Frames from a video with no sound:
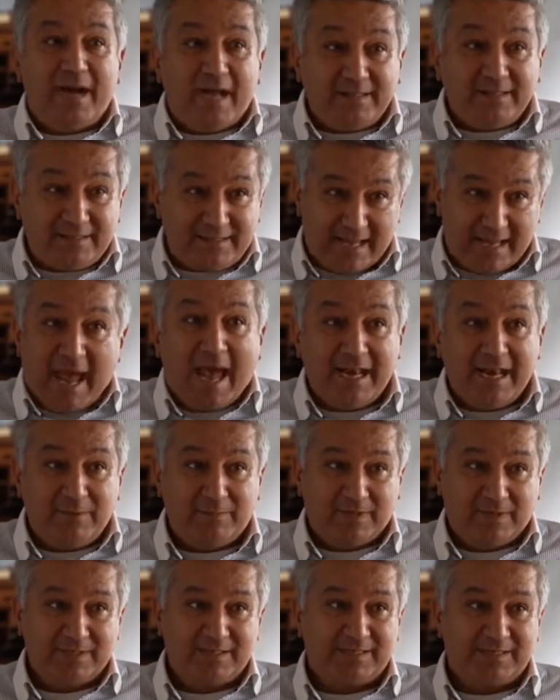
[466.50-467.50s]
brand
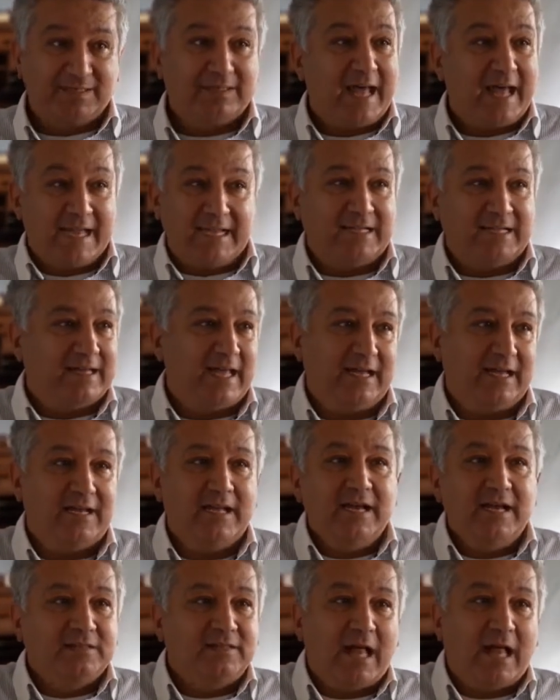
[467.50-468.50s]
animals like, like
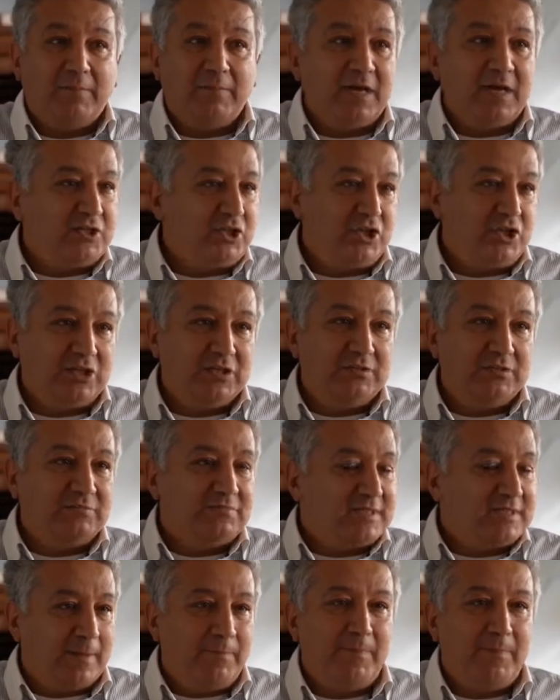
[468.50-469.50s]
Dalmatian,
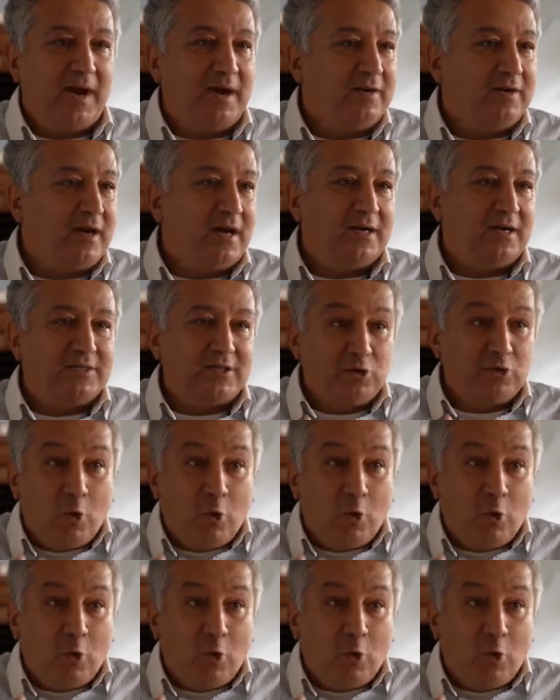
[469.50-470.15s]
San Bernard,